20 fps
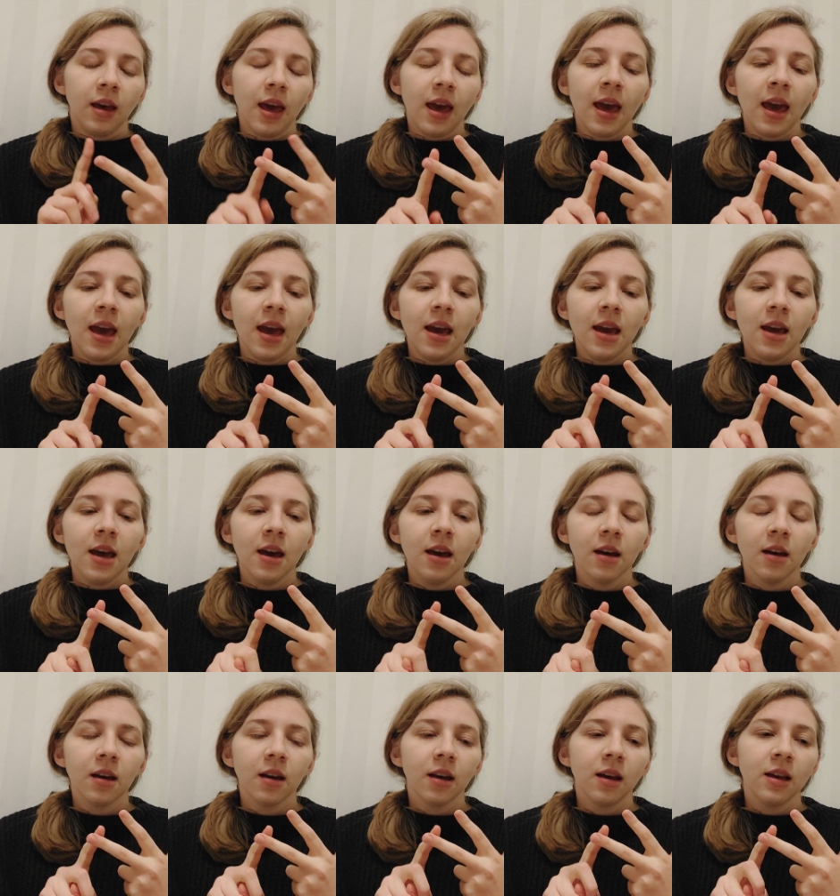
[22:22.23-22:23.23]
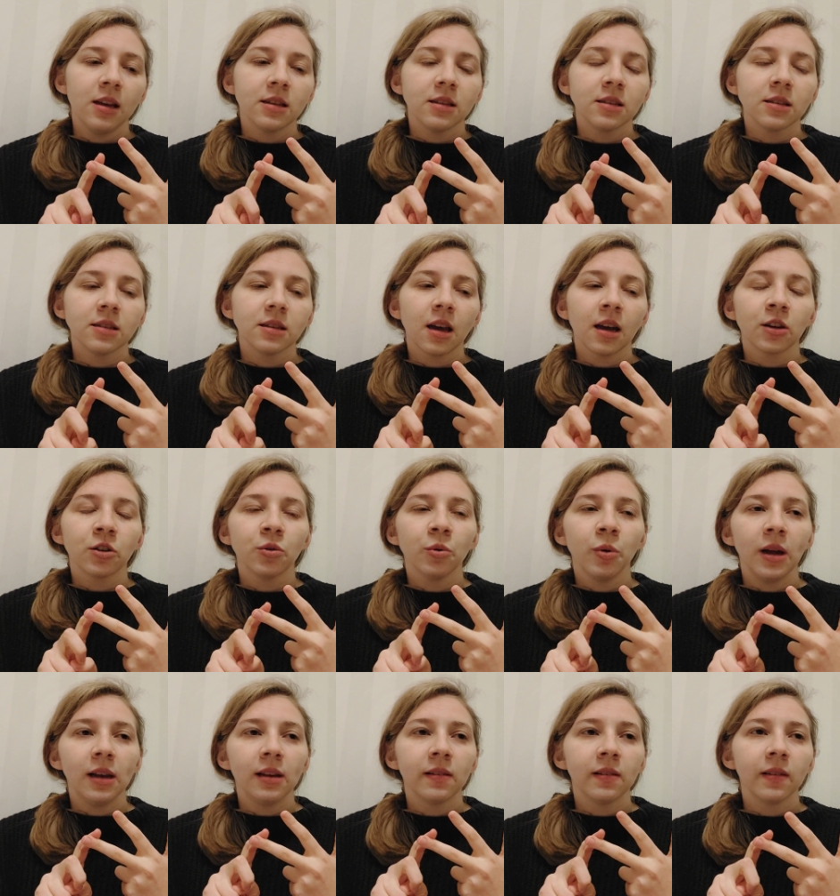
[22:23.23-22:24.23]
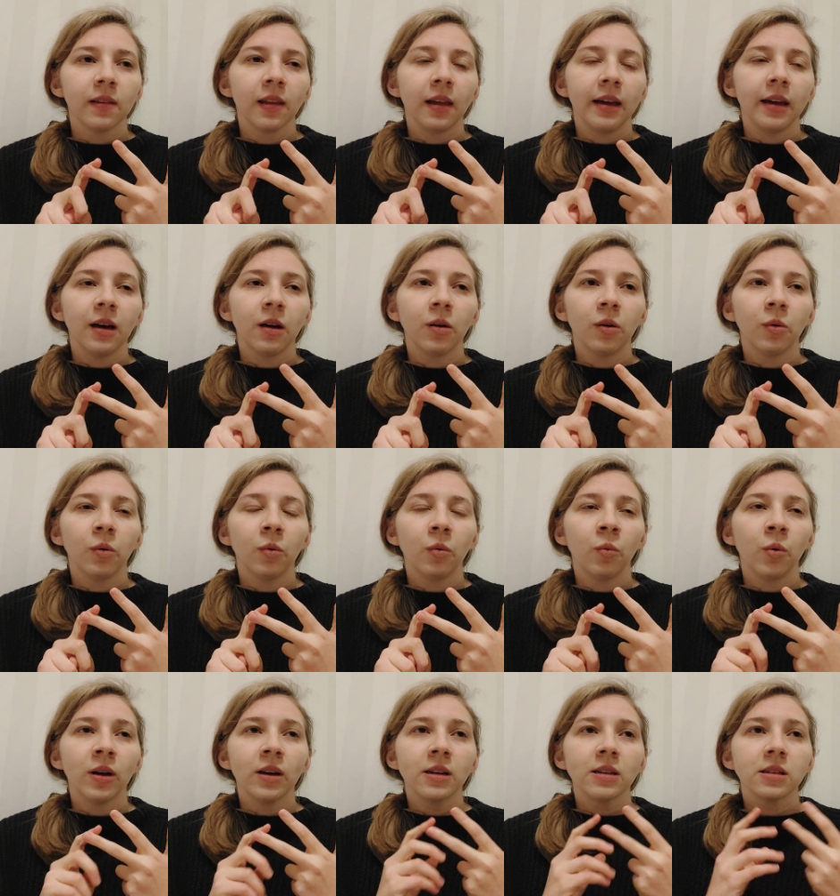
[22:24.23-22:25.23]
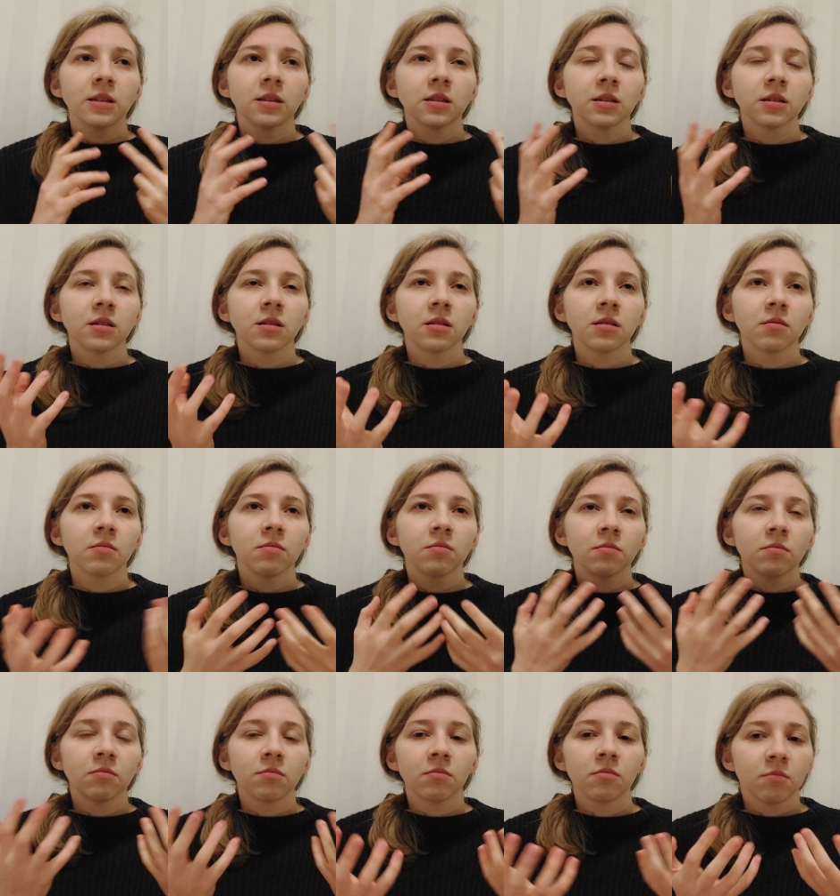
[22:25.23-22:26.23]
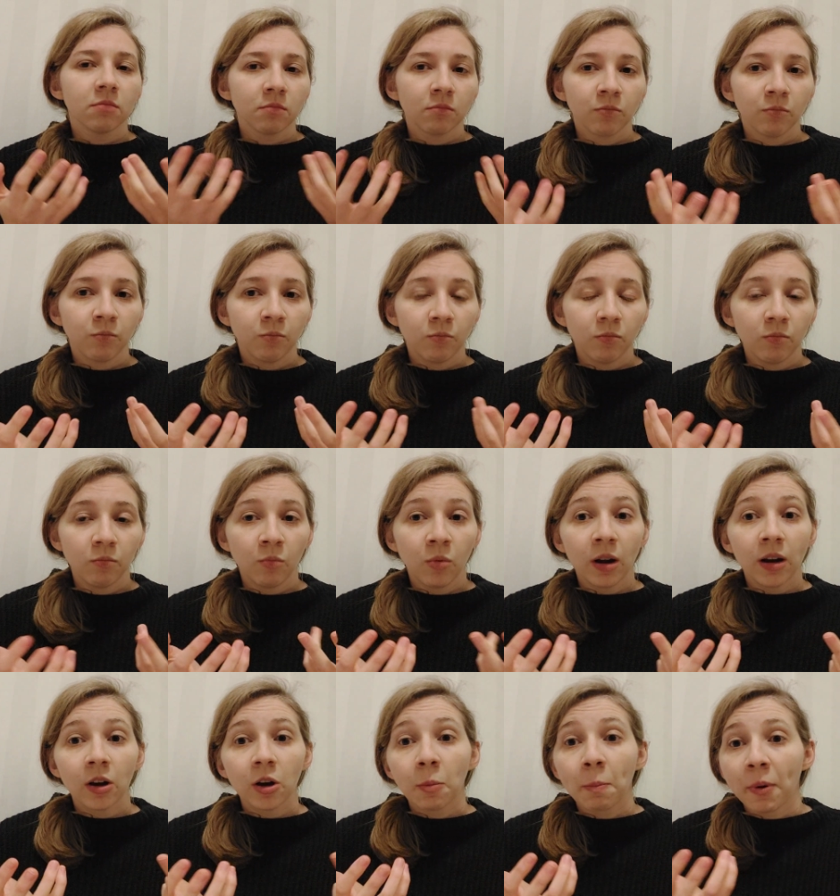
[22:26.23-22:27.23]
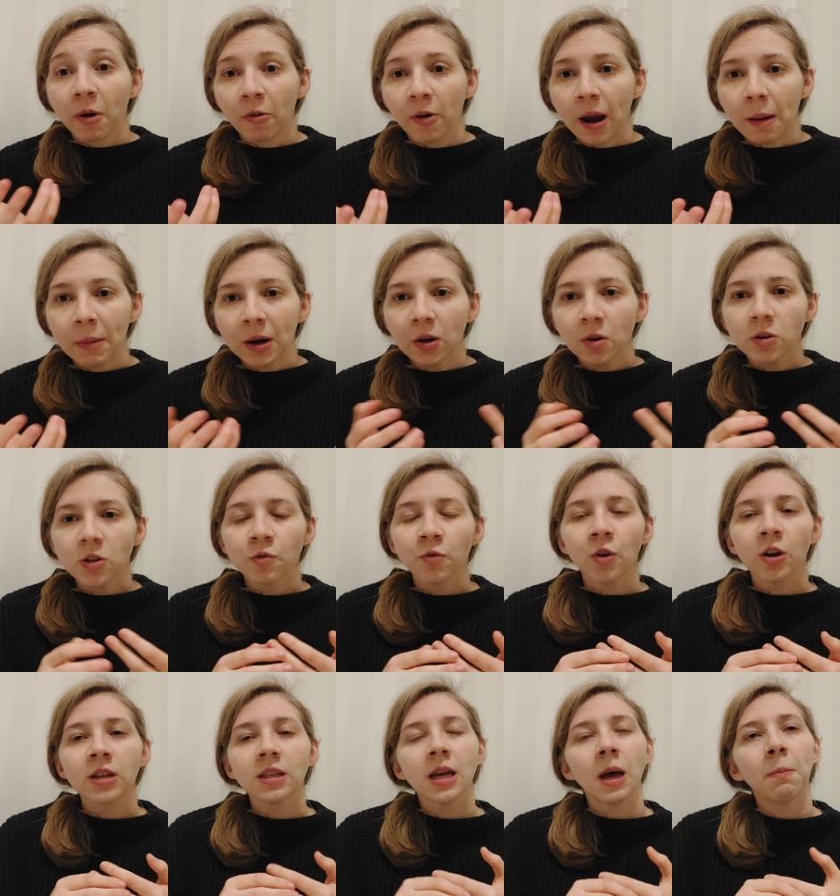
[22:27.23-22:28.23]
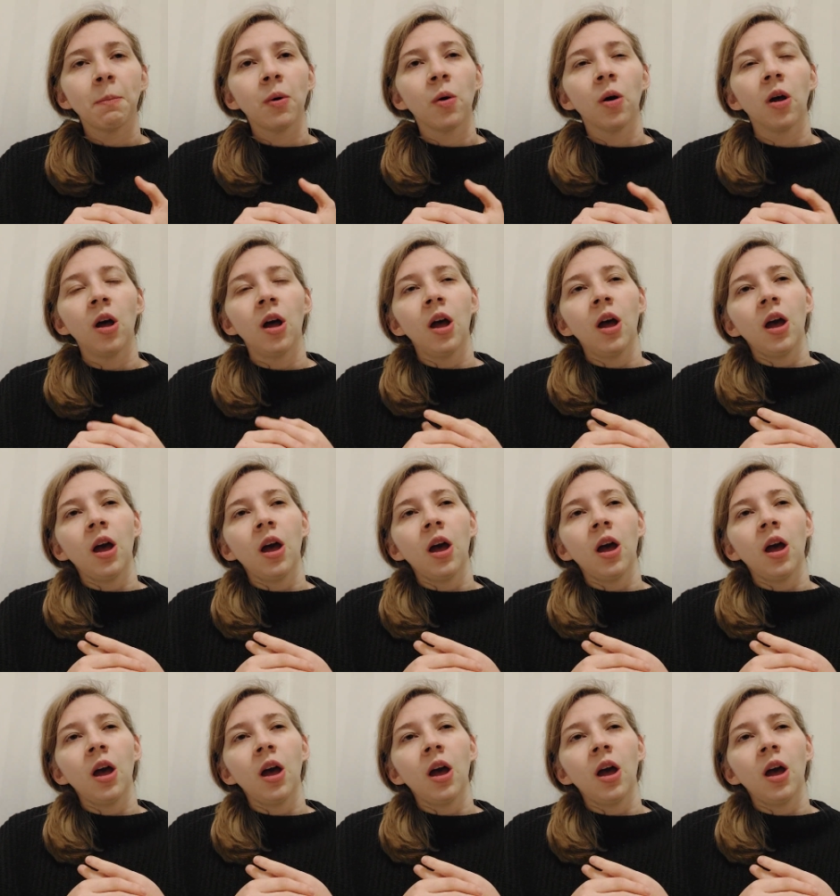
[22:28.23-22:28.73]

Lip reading: A is actual, like what are the parameters, for example.